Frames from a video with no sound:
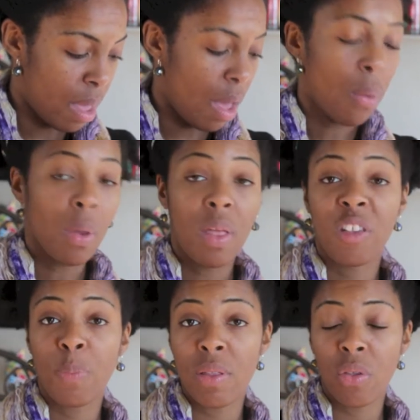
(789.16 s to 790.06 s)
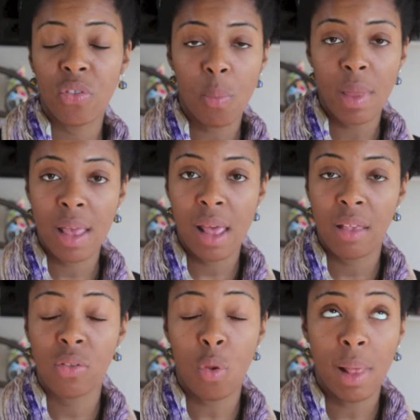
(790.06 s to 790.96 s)
The spindle
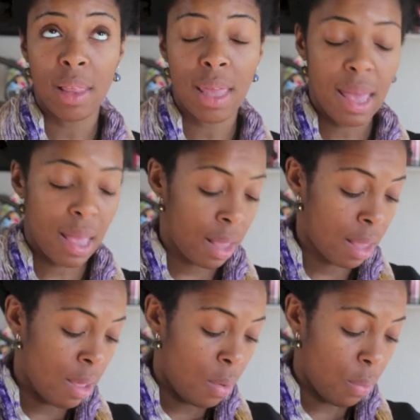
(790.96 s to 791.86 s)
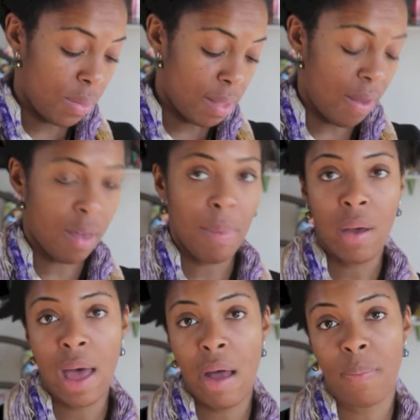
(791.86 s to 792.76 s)
sommelier, where they talk
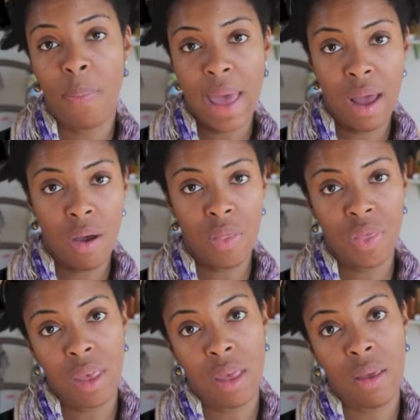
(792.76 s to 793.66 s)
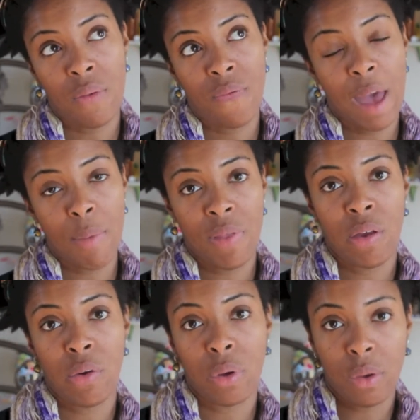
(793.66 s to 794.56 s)
about how to pair the fiber that
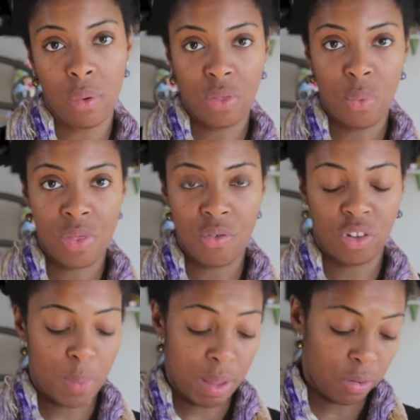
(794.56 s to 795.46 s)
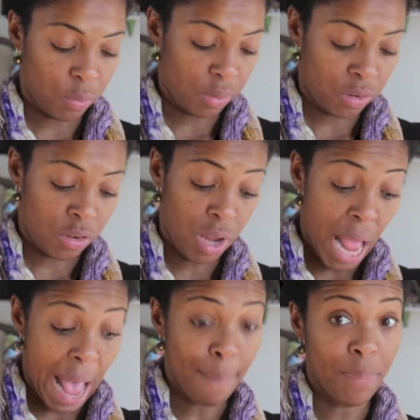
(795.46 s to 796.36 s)
you're working with your spindles, which
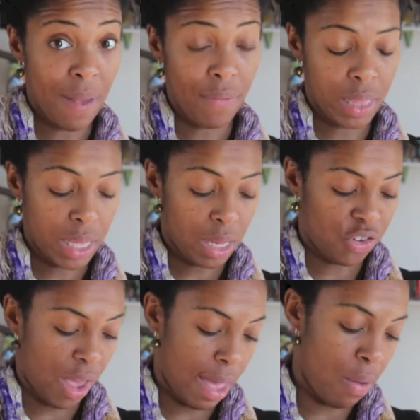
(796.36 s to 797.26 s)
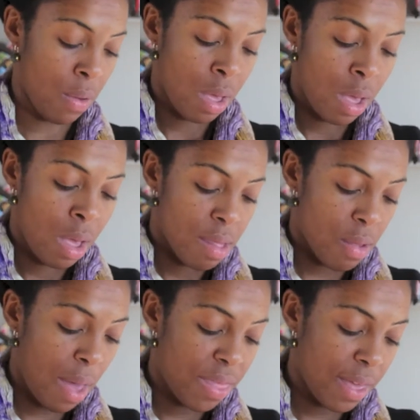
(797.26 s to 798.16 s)
I'm definitely going to check out.
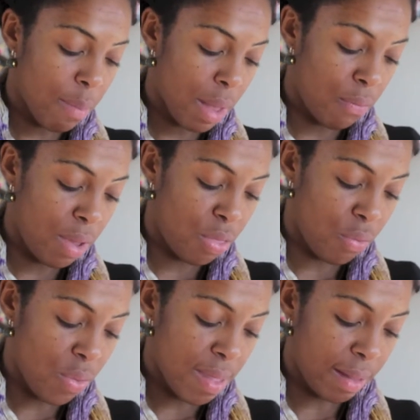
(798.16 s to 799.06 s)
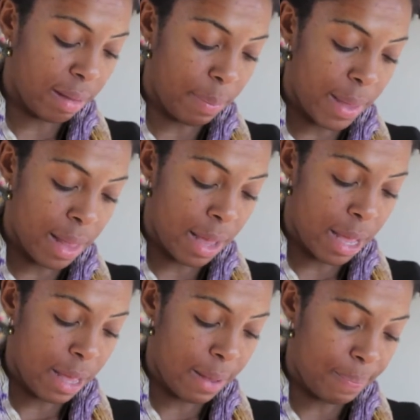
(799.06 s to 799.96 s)
So I think I'm going to read through this a little bit
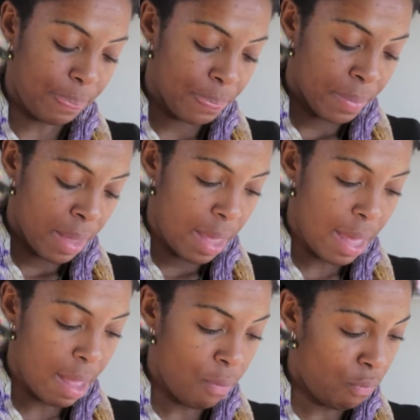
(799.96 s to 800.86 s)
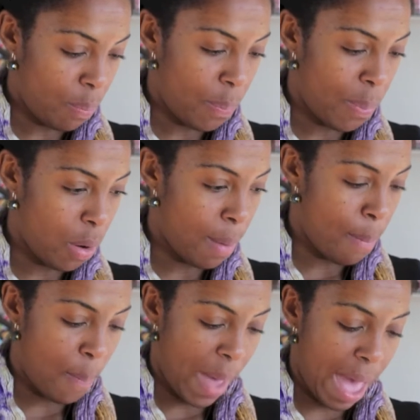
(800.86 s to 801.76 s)
and report
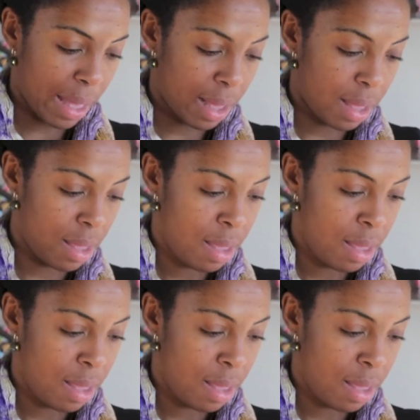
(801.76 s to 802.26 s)
back.